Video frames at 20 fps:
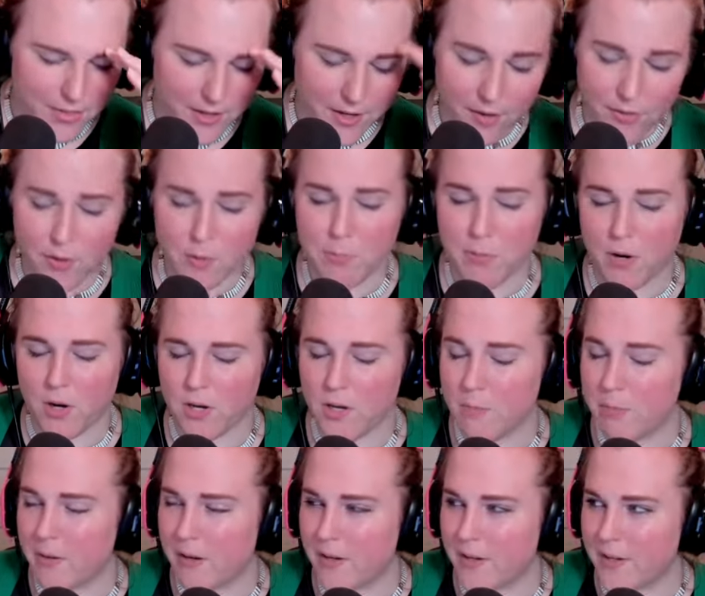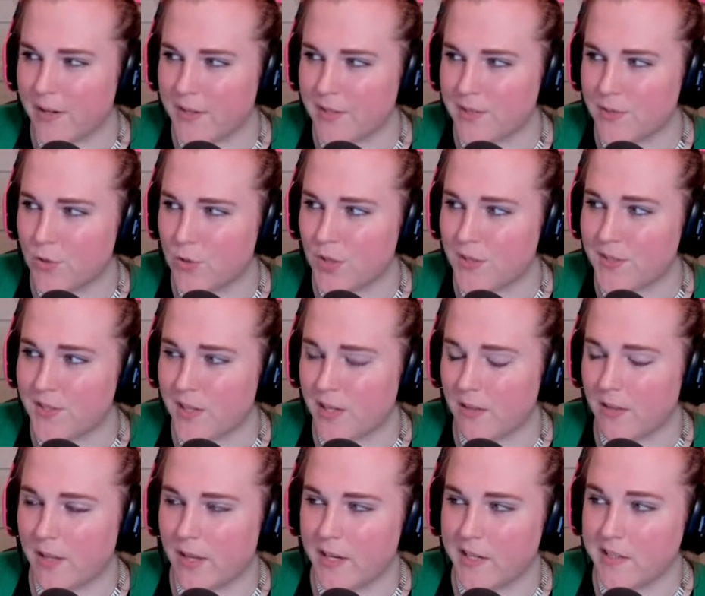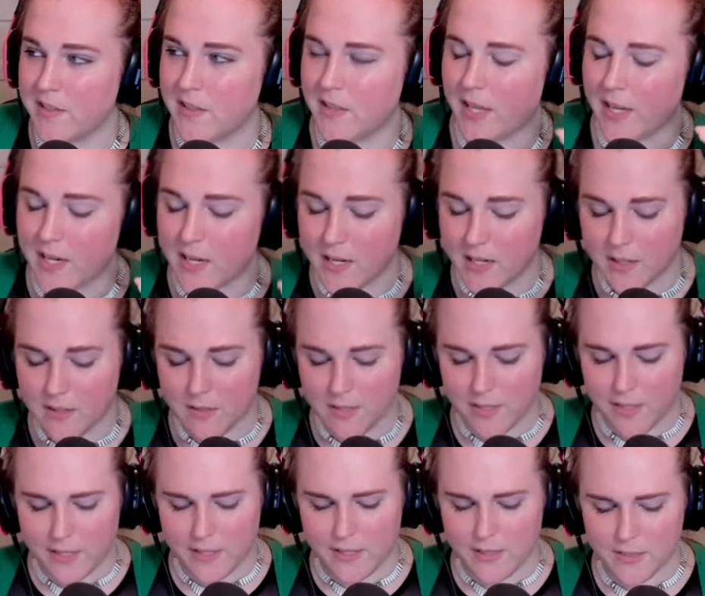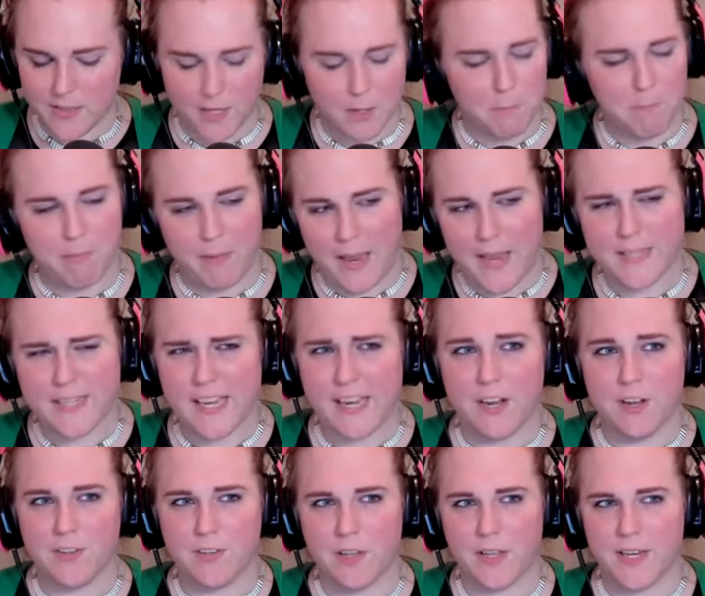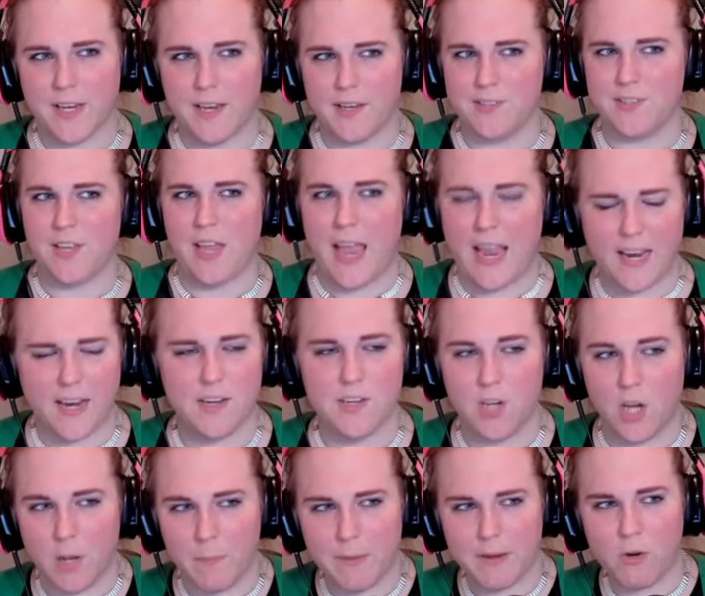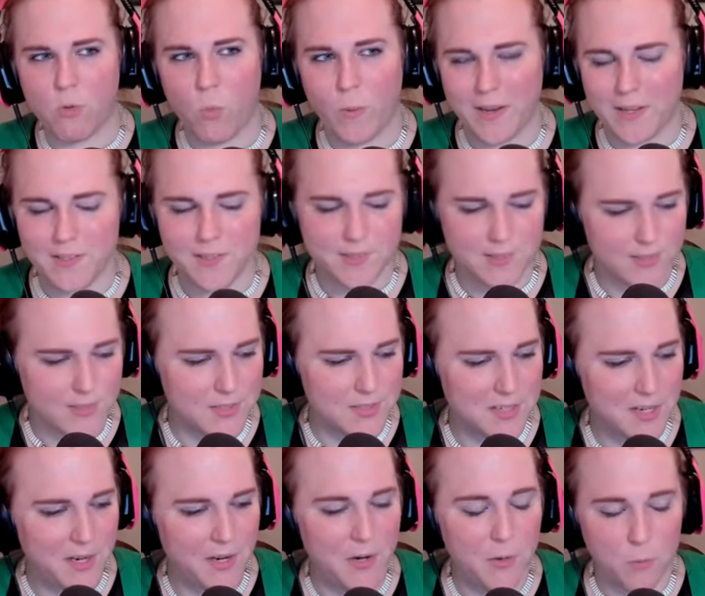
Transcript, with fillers: the other part about it is just that like they they they're banking on like his economic wins